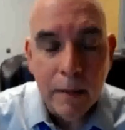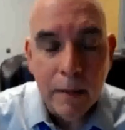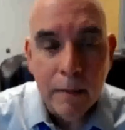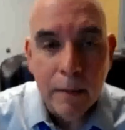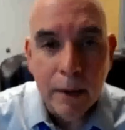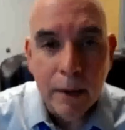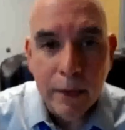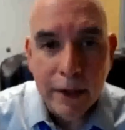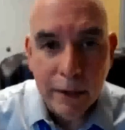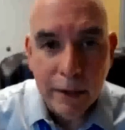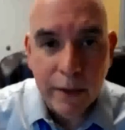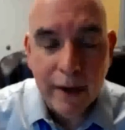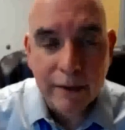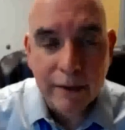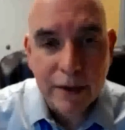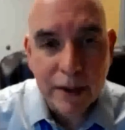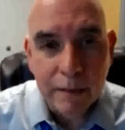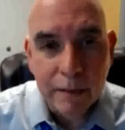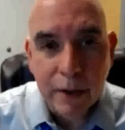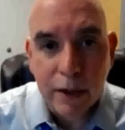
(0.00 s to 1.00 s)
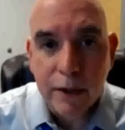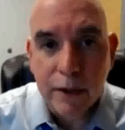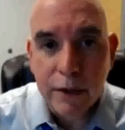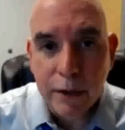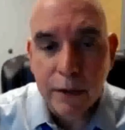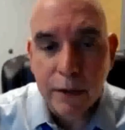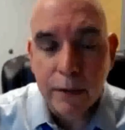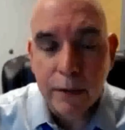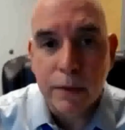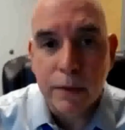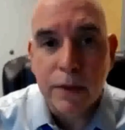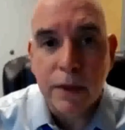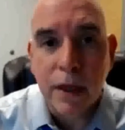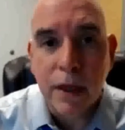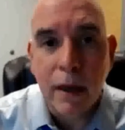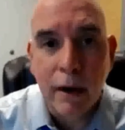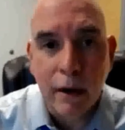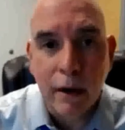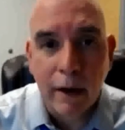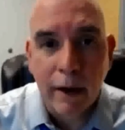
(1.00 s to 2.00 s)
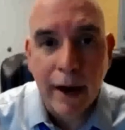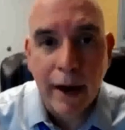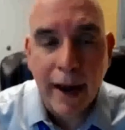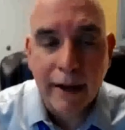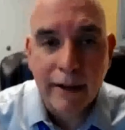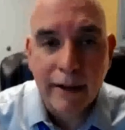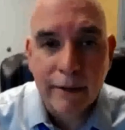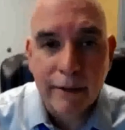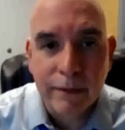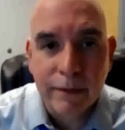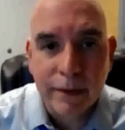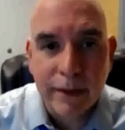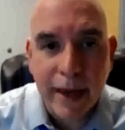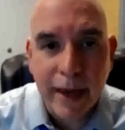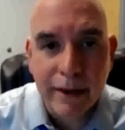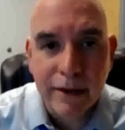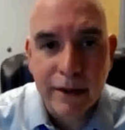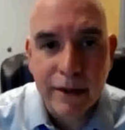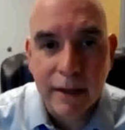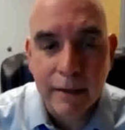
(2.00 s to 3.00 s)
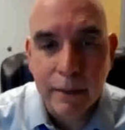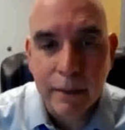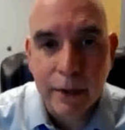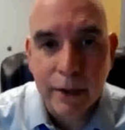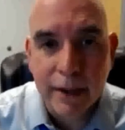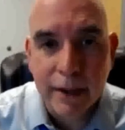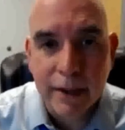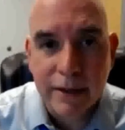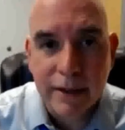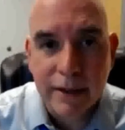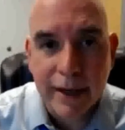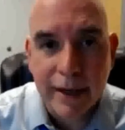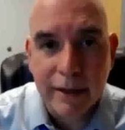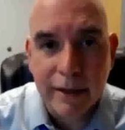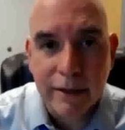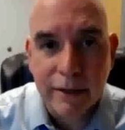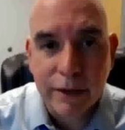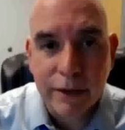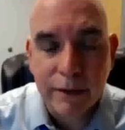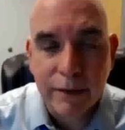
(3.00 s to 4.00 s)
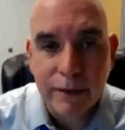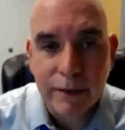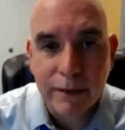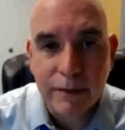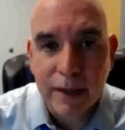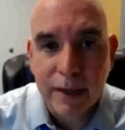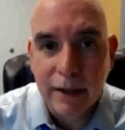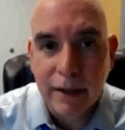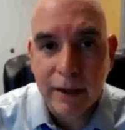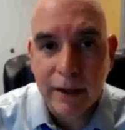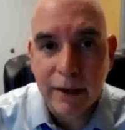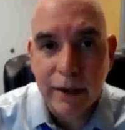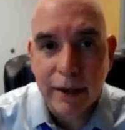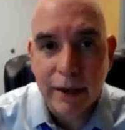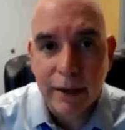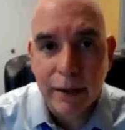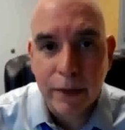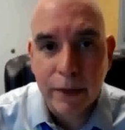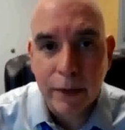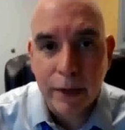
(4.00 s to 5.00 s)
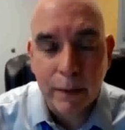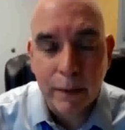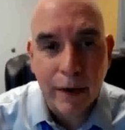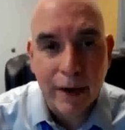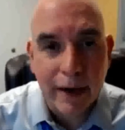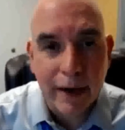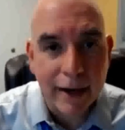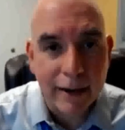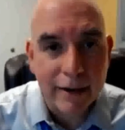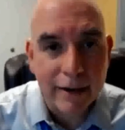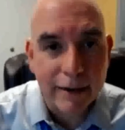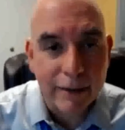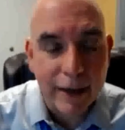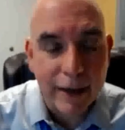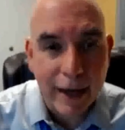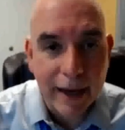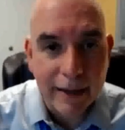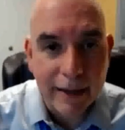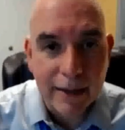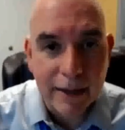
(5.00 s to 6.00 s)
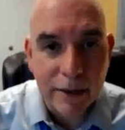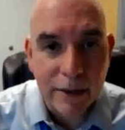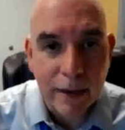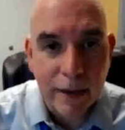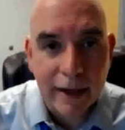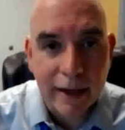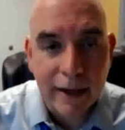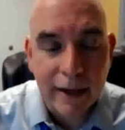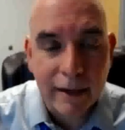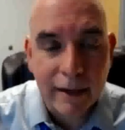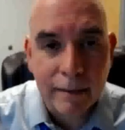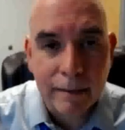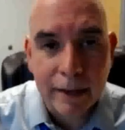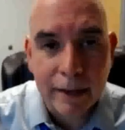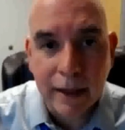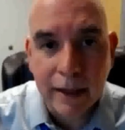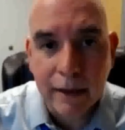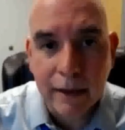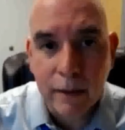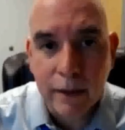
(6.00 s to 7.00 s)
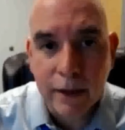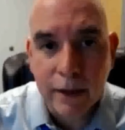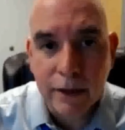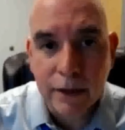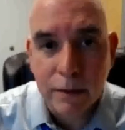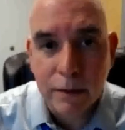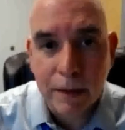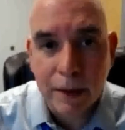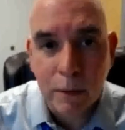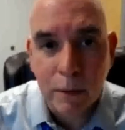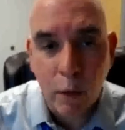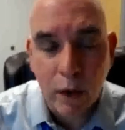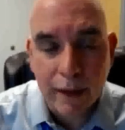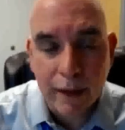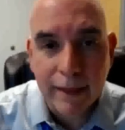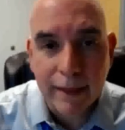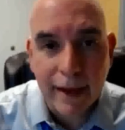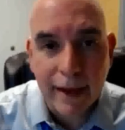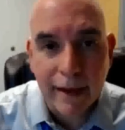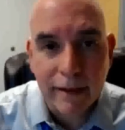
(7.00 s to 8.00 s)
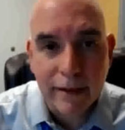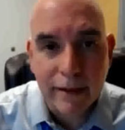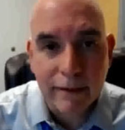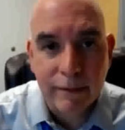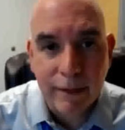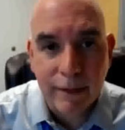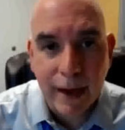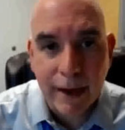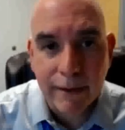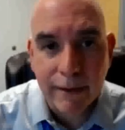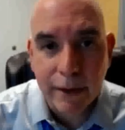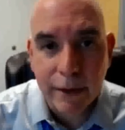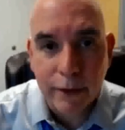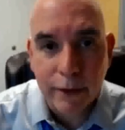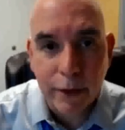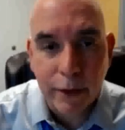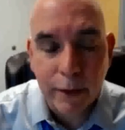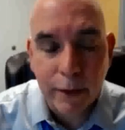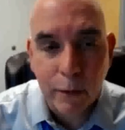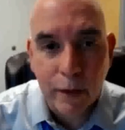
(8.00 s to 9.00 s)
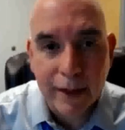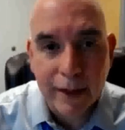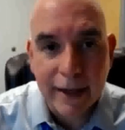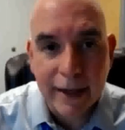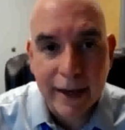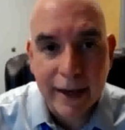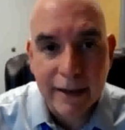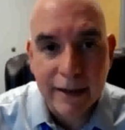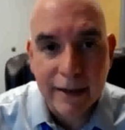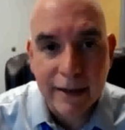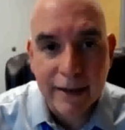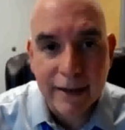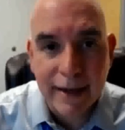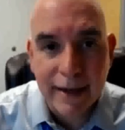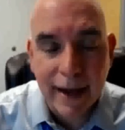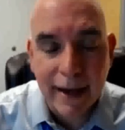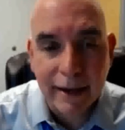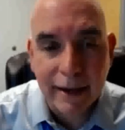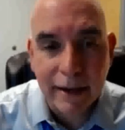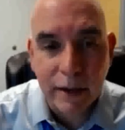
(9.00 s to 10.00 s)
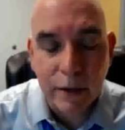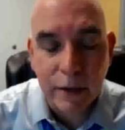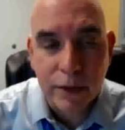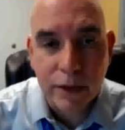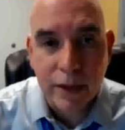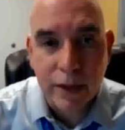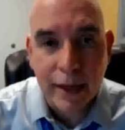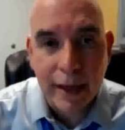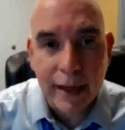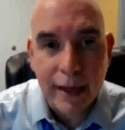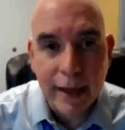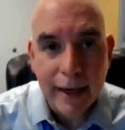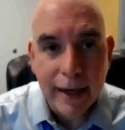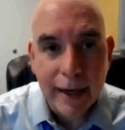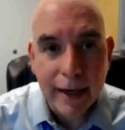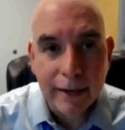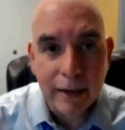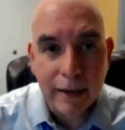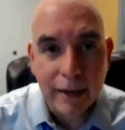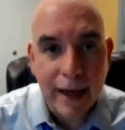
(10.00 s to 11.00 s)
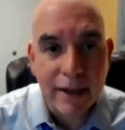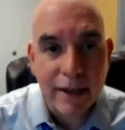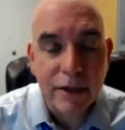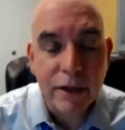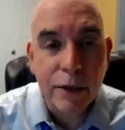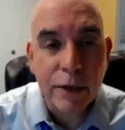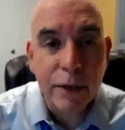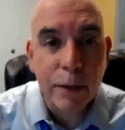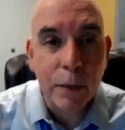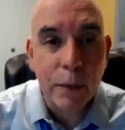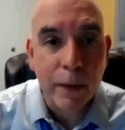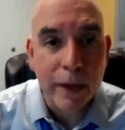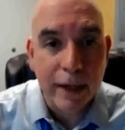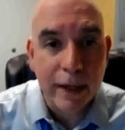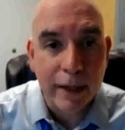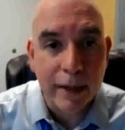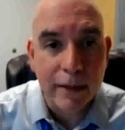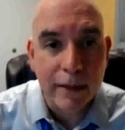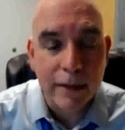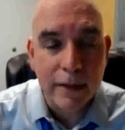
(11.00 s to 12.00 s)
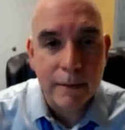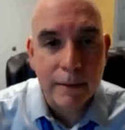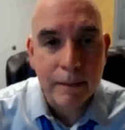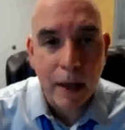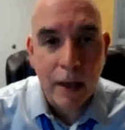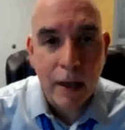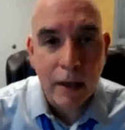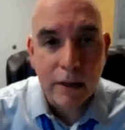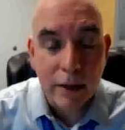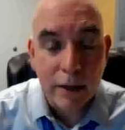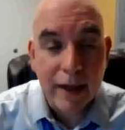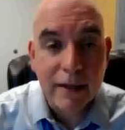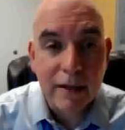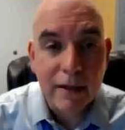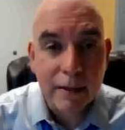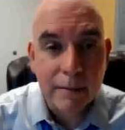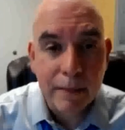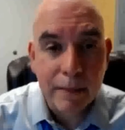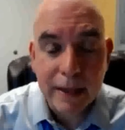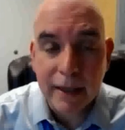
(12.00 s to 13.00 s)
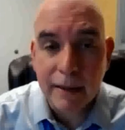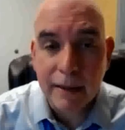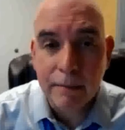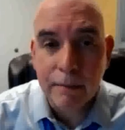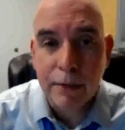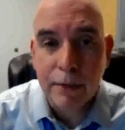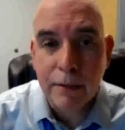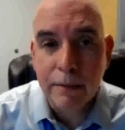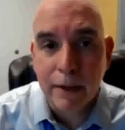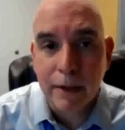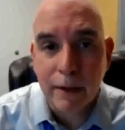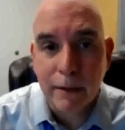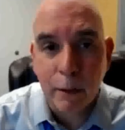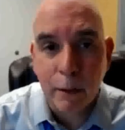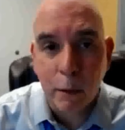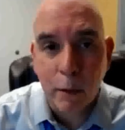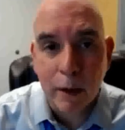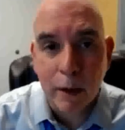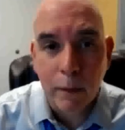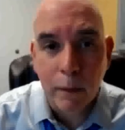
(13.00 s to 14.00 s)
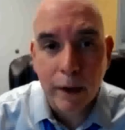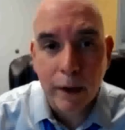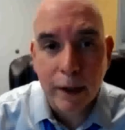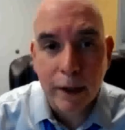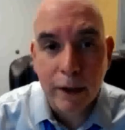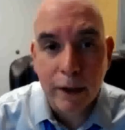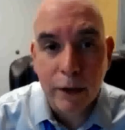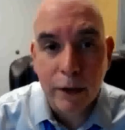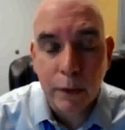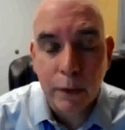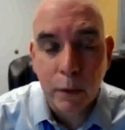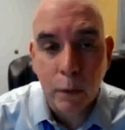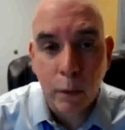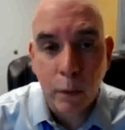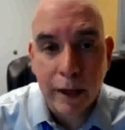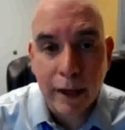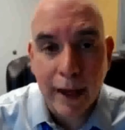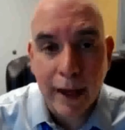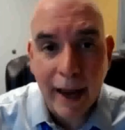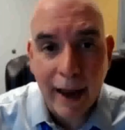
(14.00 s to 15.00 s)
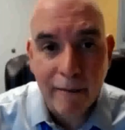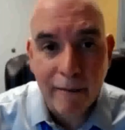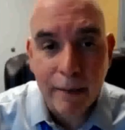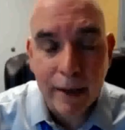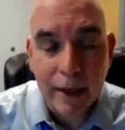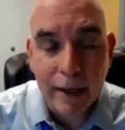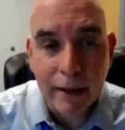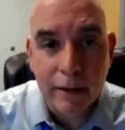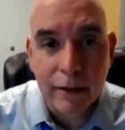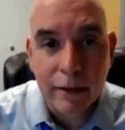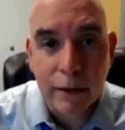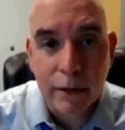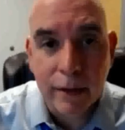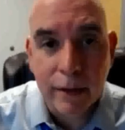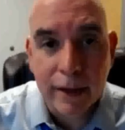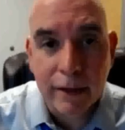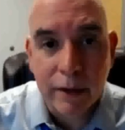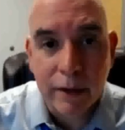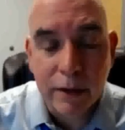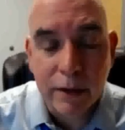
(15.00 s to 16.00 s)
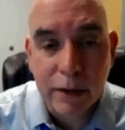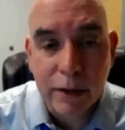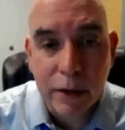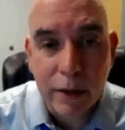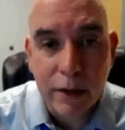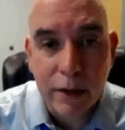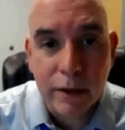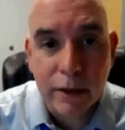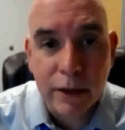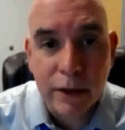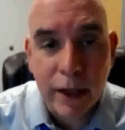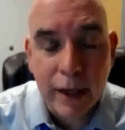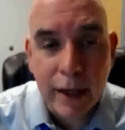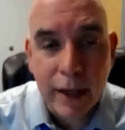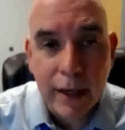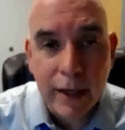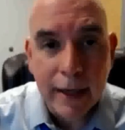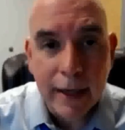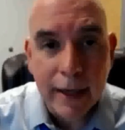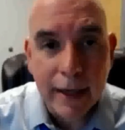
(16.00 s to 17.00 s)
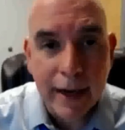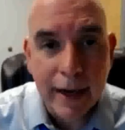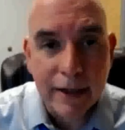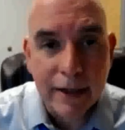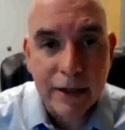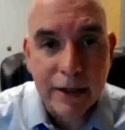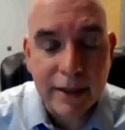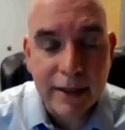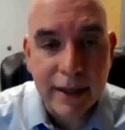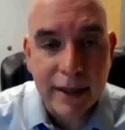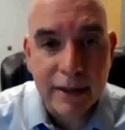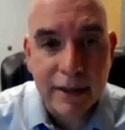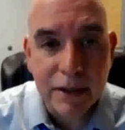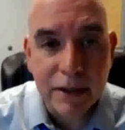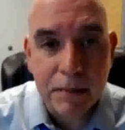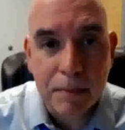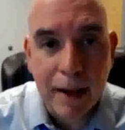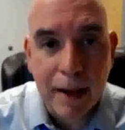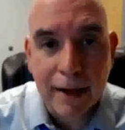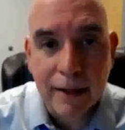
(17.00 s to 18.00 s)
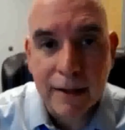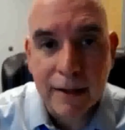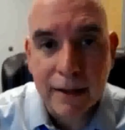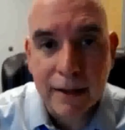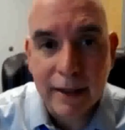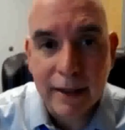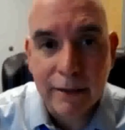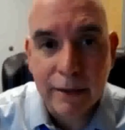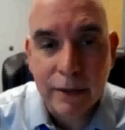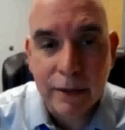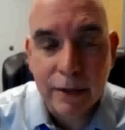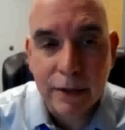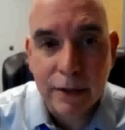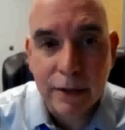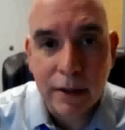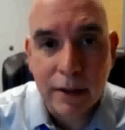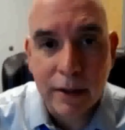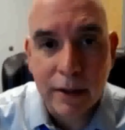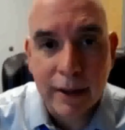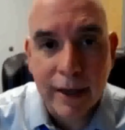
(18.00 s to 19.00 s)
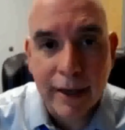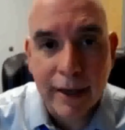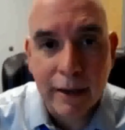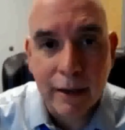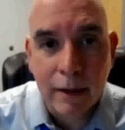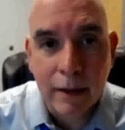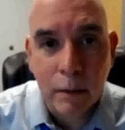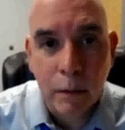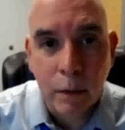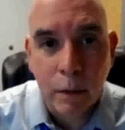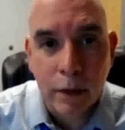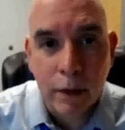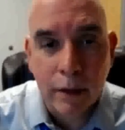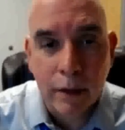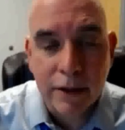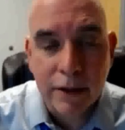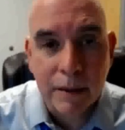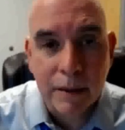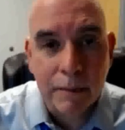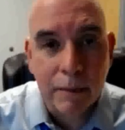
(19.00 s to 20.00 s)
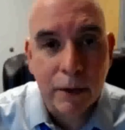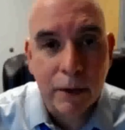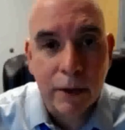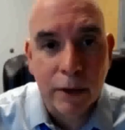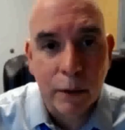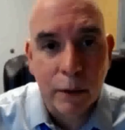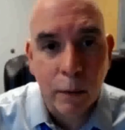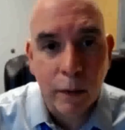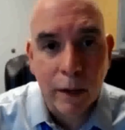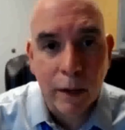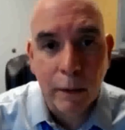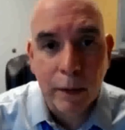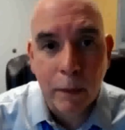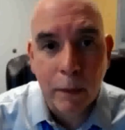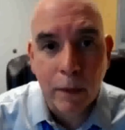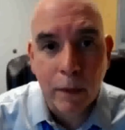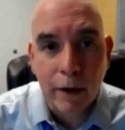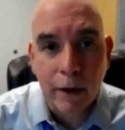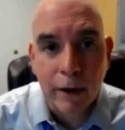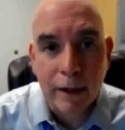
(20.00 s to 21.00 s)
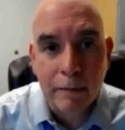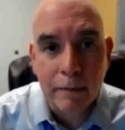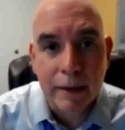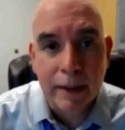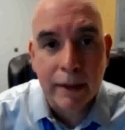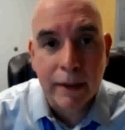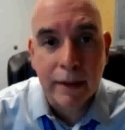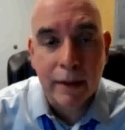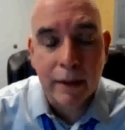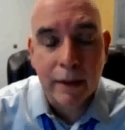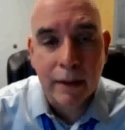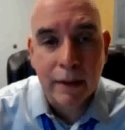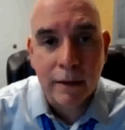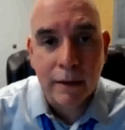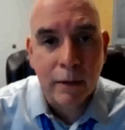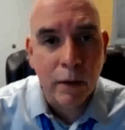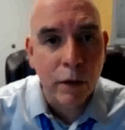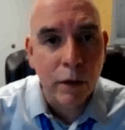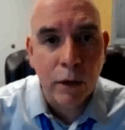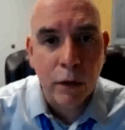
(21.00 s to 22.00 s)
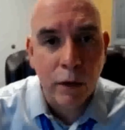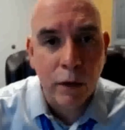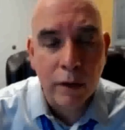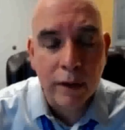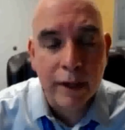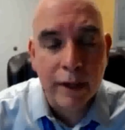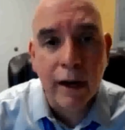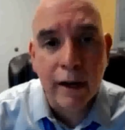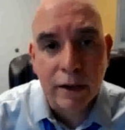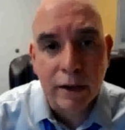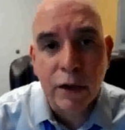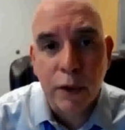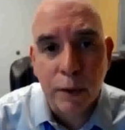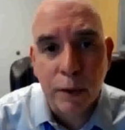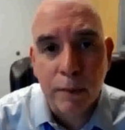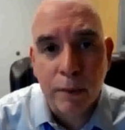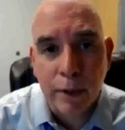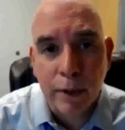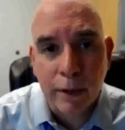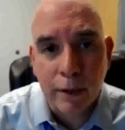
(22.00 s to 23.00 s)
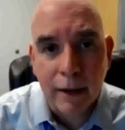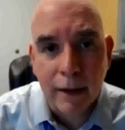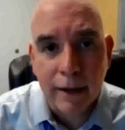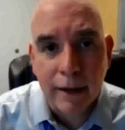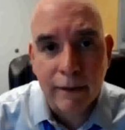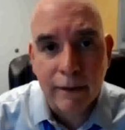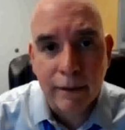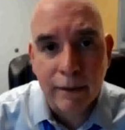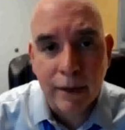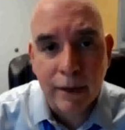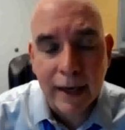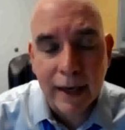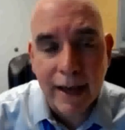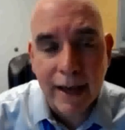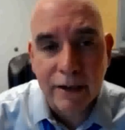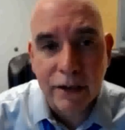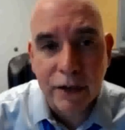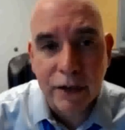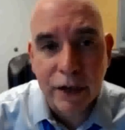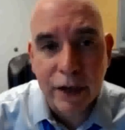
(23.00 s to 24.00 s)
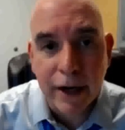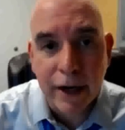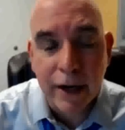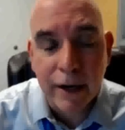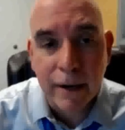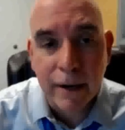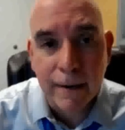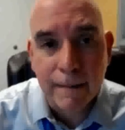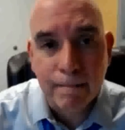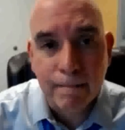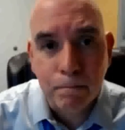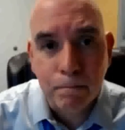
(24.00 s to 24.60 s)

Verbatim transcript: But we do have some good news. Our active case number is down to 1,531 active cases right now, meaning there's been 1,531 cases diagnosed in the last two weeks. So that's a big improvement over where we, we have been during the surge. It actually takes us back to levels that were similar to where we were in mid uh, early October of last year.